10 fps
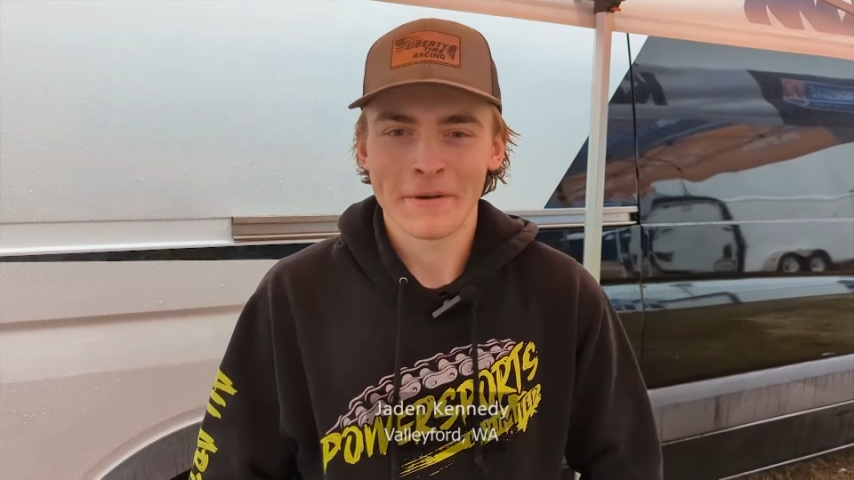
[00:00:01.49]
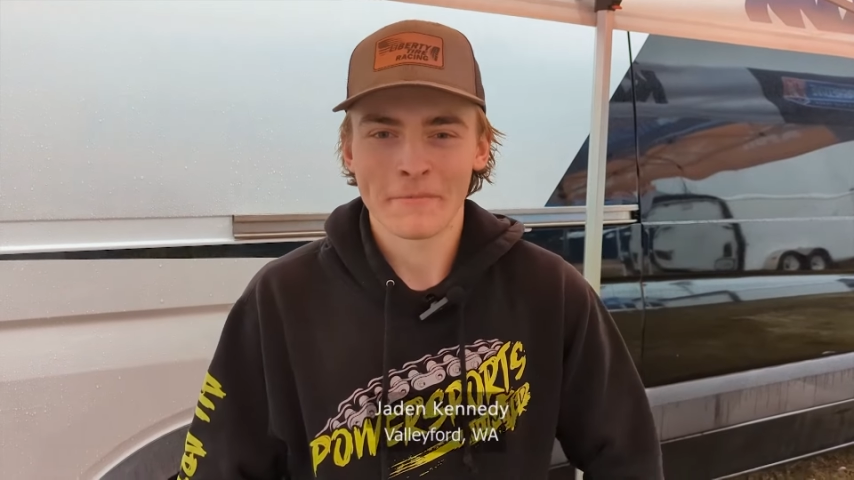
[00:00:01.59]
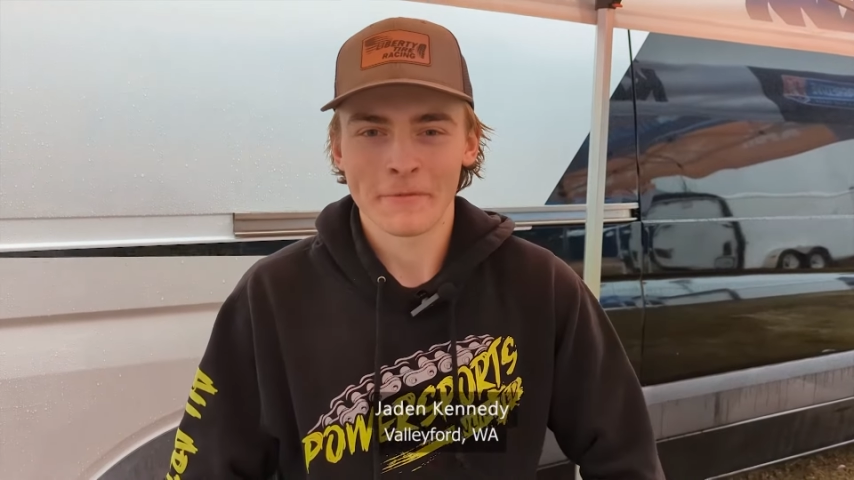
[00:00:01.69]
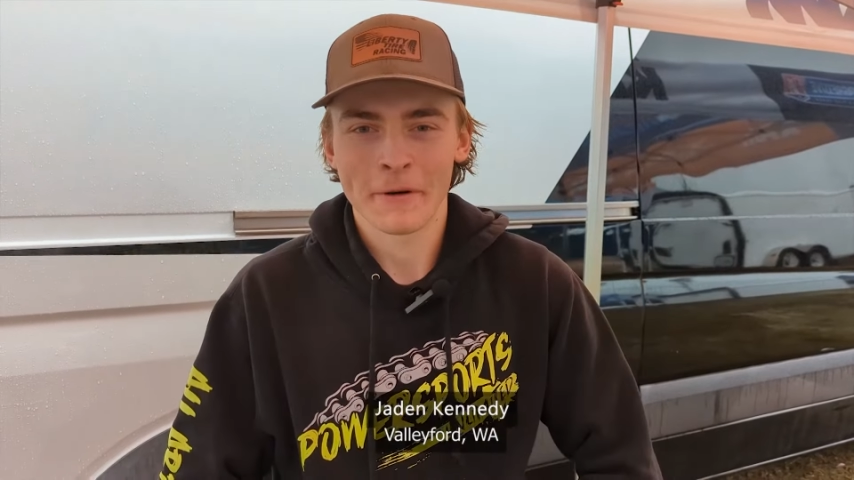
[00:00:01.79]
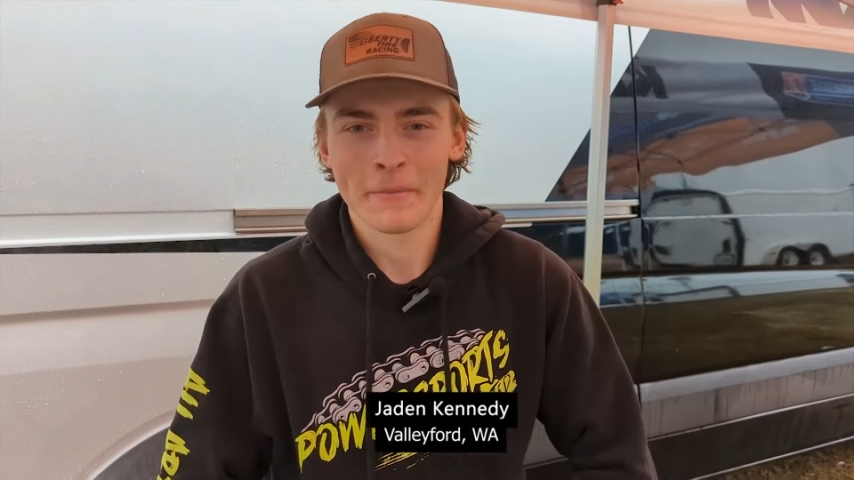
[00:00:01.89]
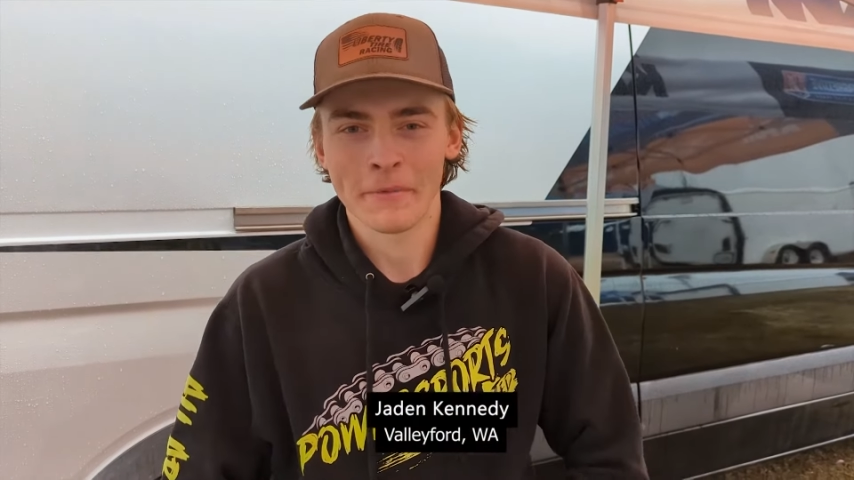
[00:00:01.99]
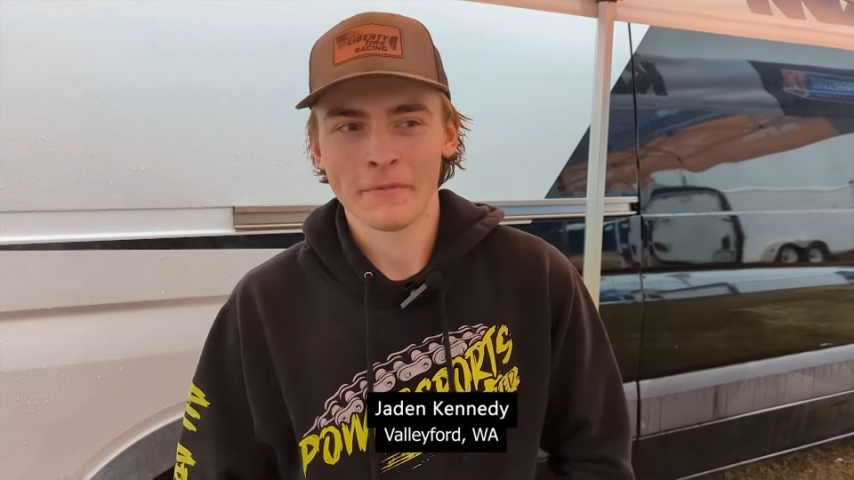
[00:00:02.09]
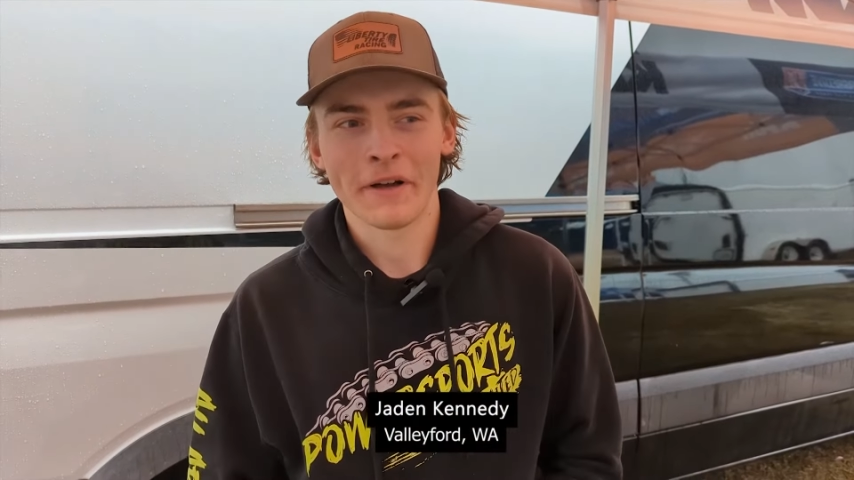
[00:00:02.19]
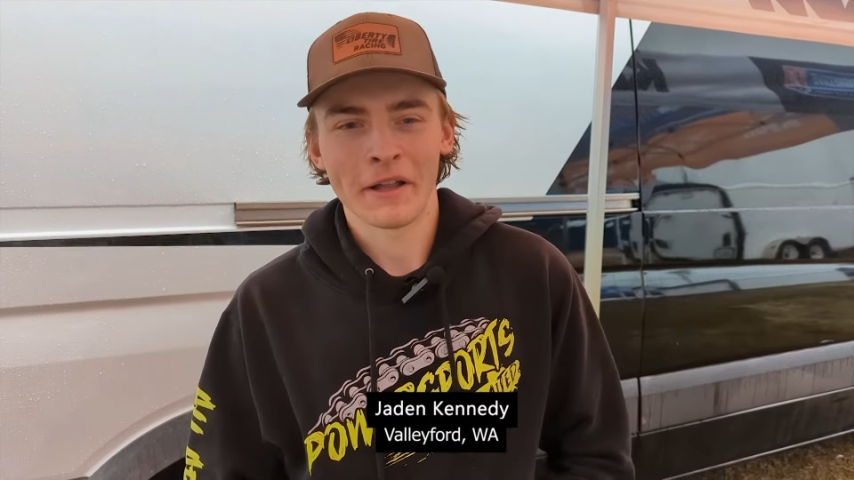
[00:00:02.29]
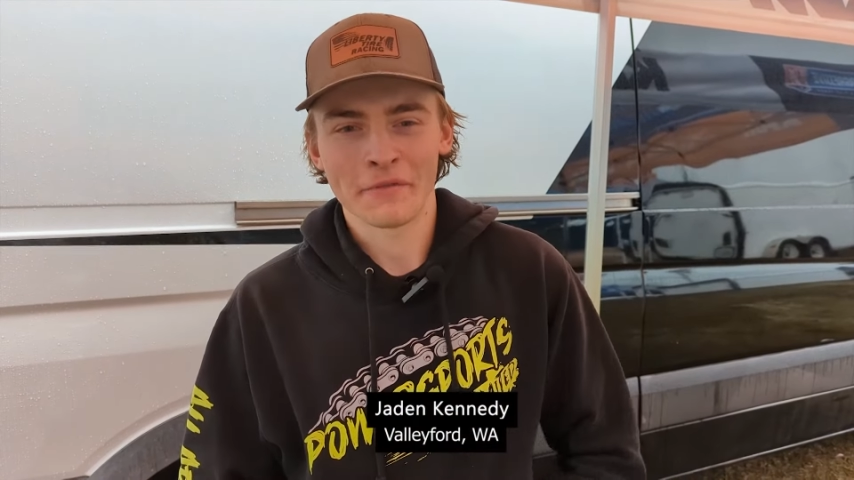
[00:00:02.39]
I'm
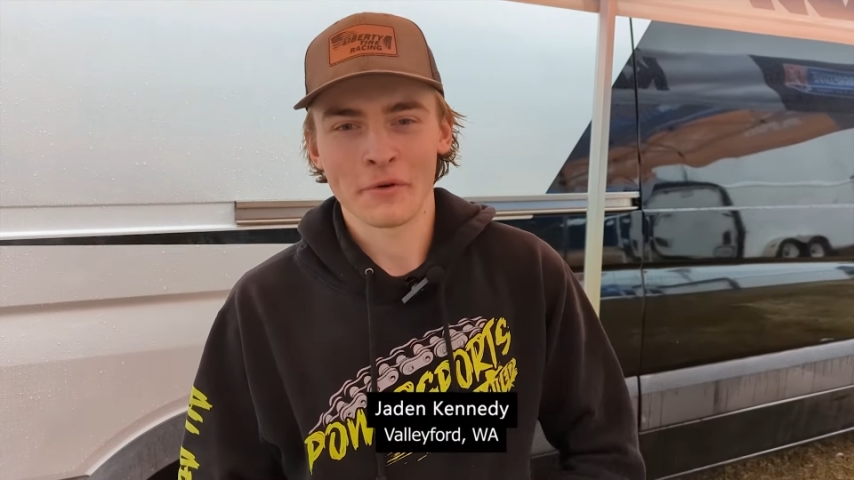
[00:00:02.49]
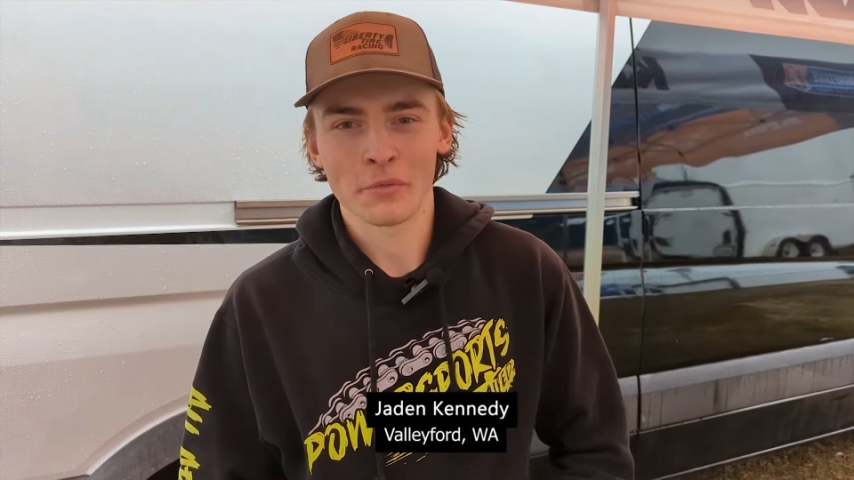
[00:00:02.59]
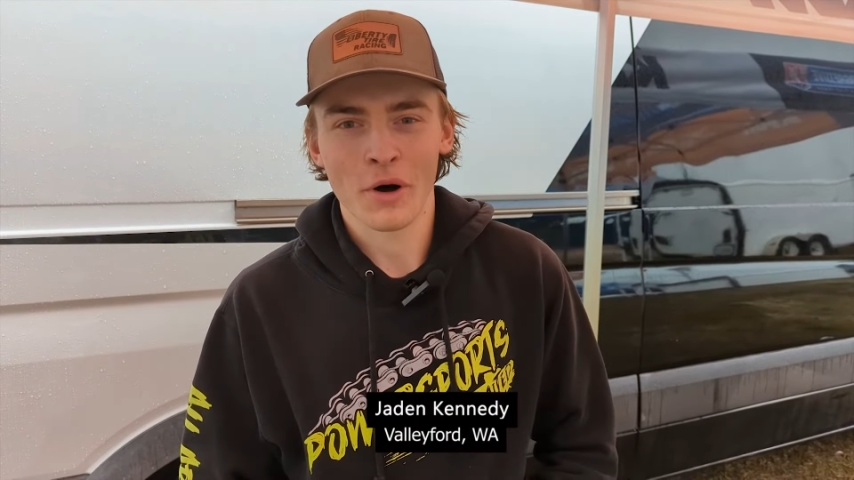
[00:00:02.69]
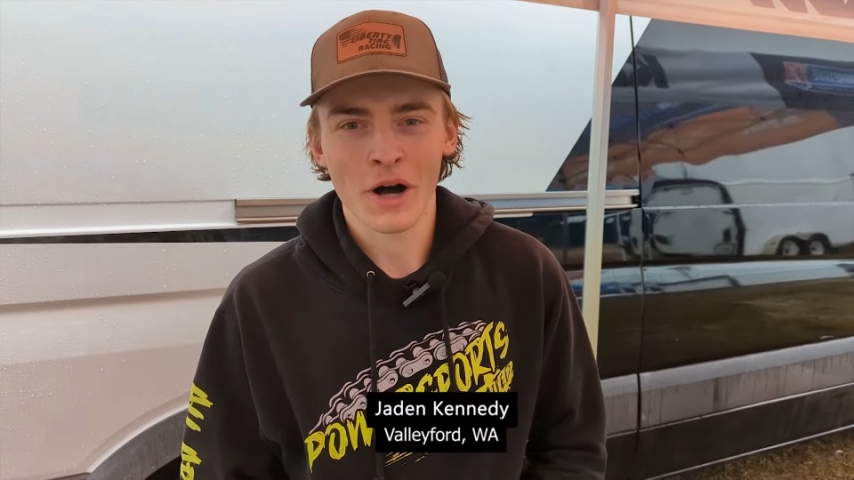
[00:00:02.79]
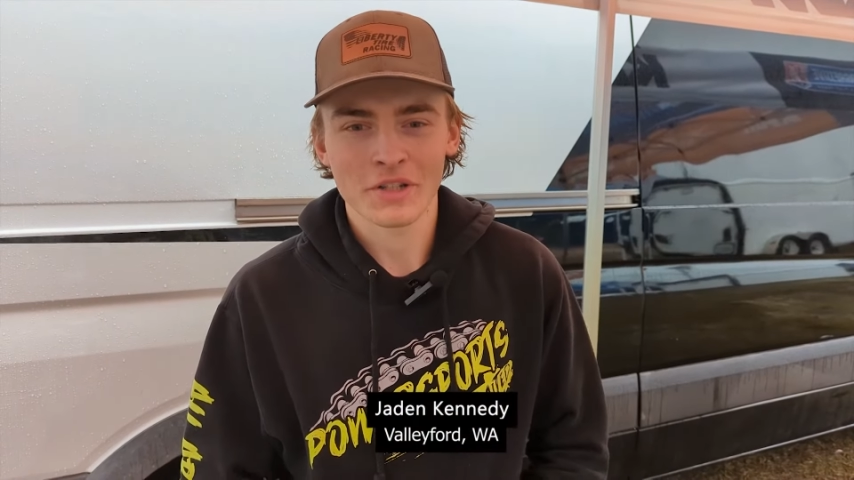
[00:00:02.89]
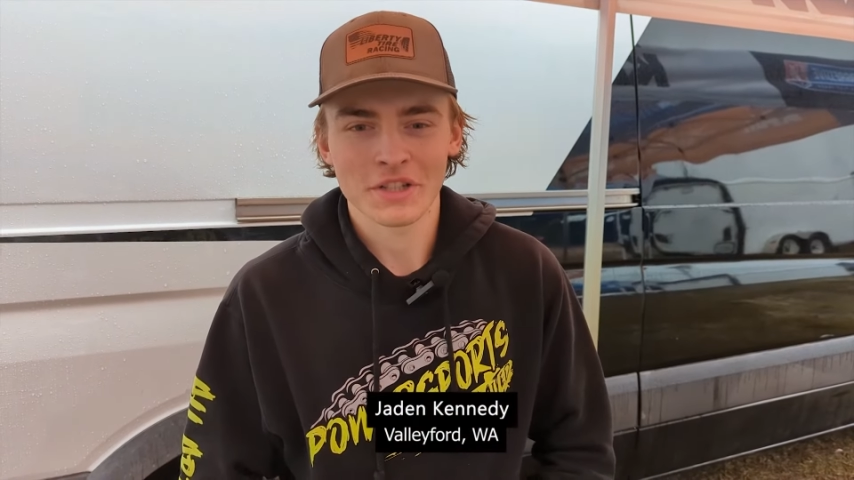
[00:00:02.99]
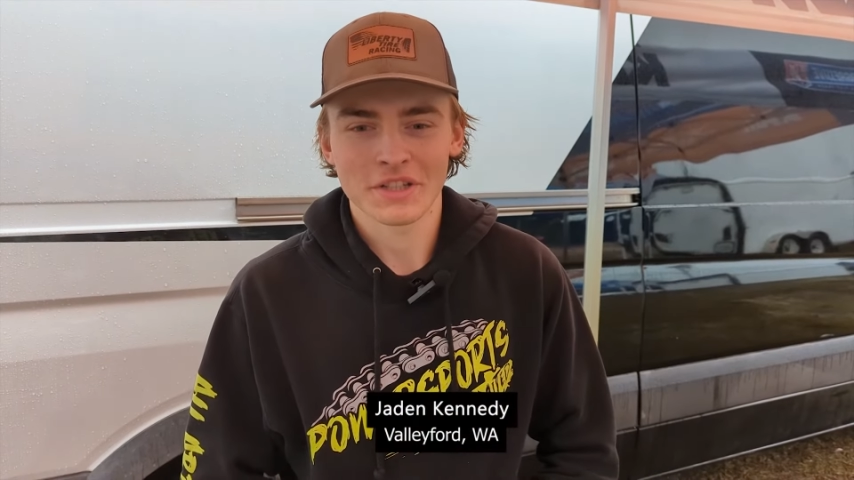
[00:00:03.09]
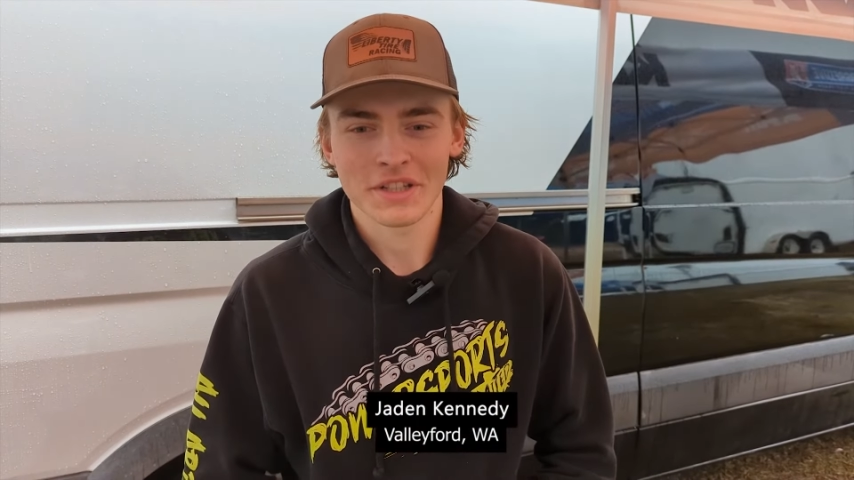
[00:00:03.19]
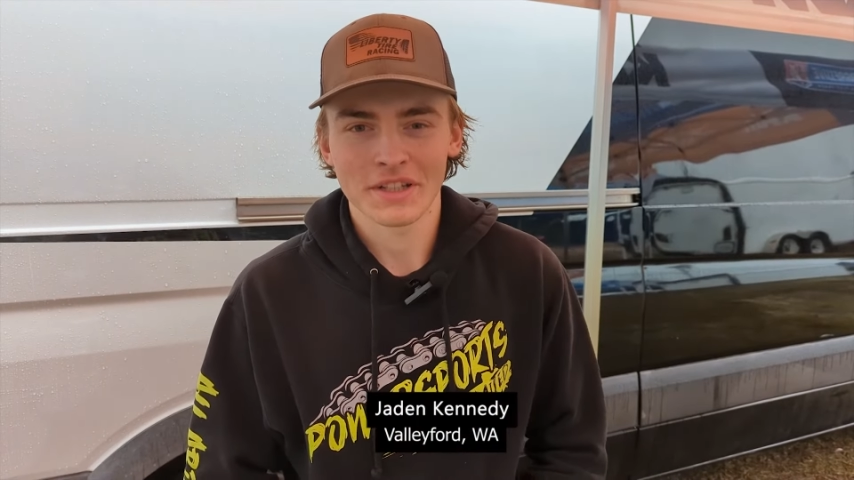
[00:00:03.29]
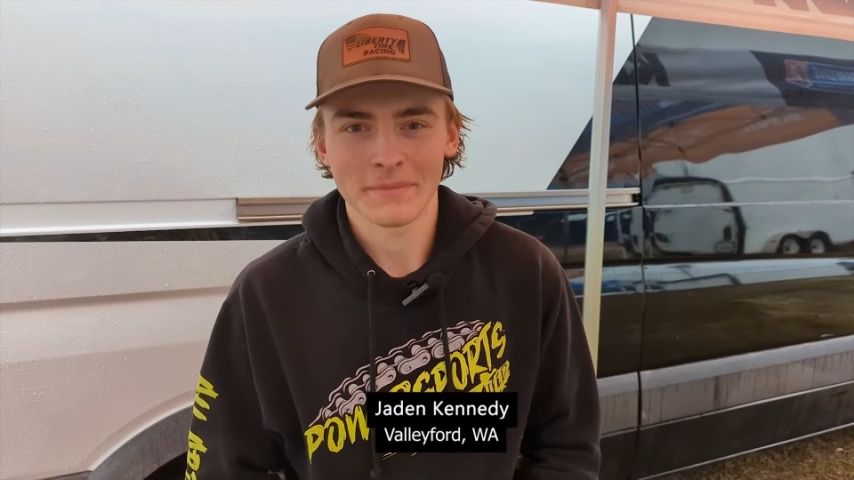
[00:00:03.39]
from Valley Ford,
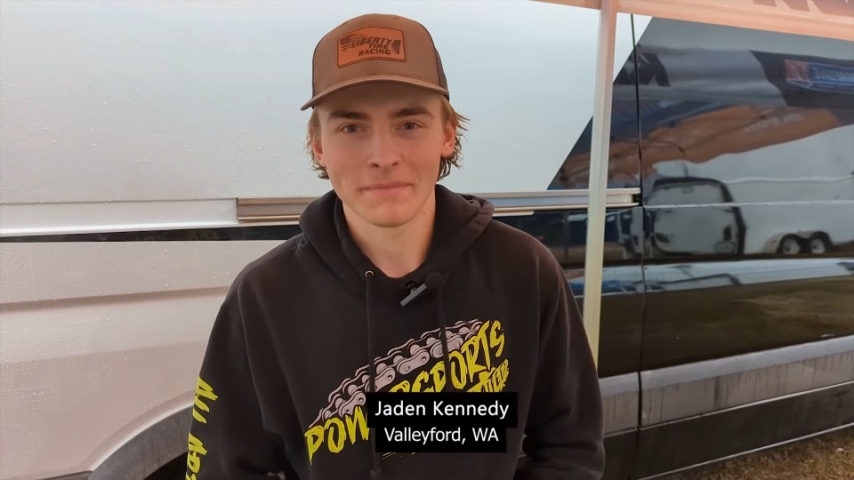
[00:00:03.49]
Washington.